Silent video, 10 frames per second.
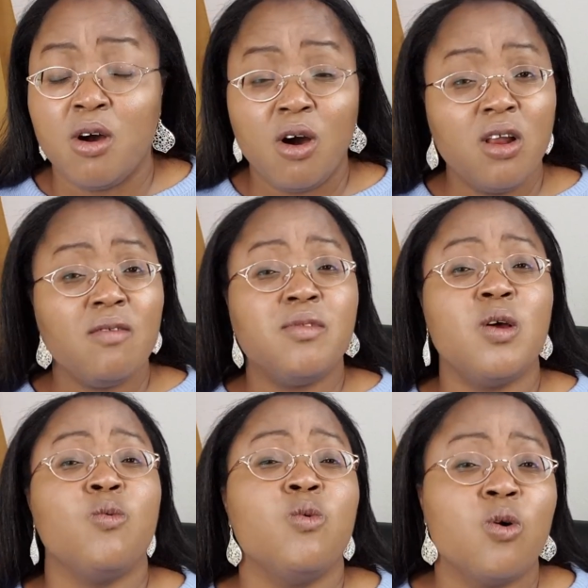All of
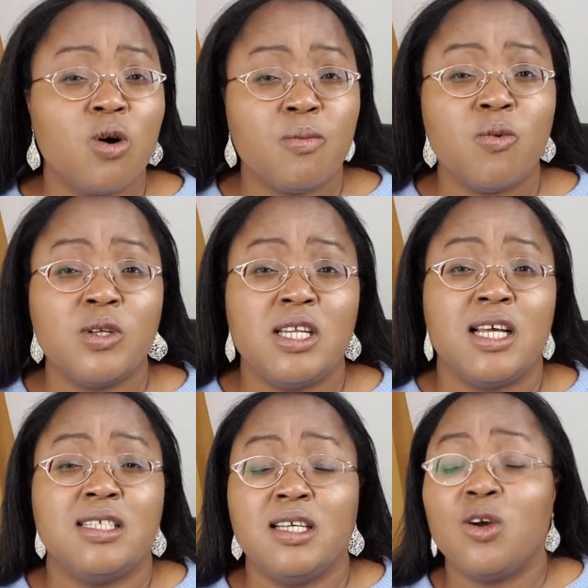them woke up one day
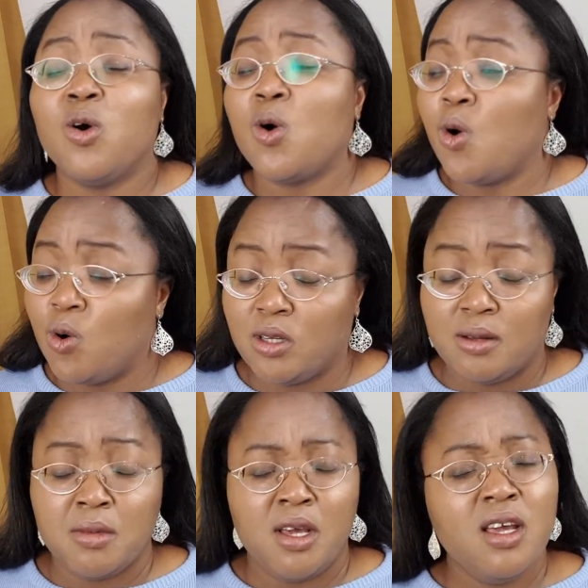and say God called them.